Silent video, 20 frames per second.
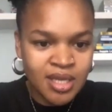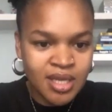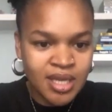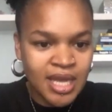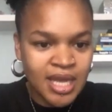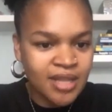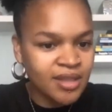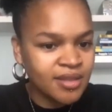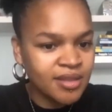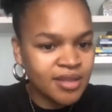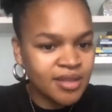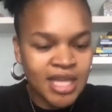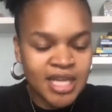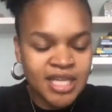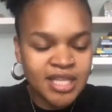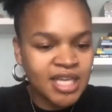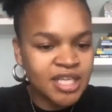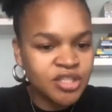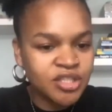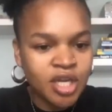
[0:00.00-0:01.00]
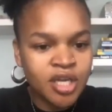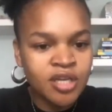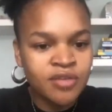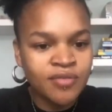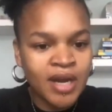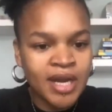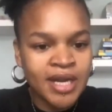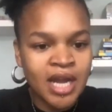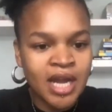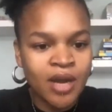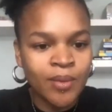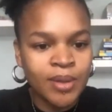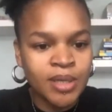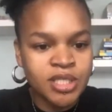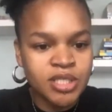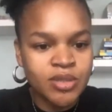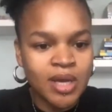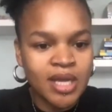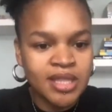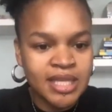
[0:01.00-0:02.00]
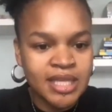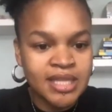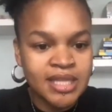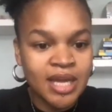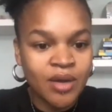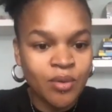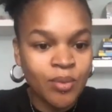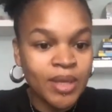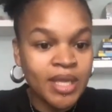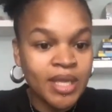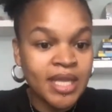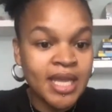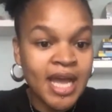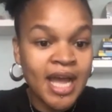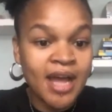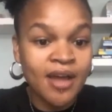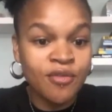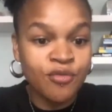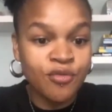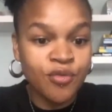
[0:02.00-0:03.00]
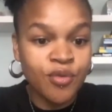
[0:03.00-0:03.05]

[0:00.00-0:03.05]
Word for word: and they they don't right now. And so I think that we have.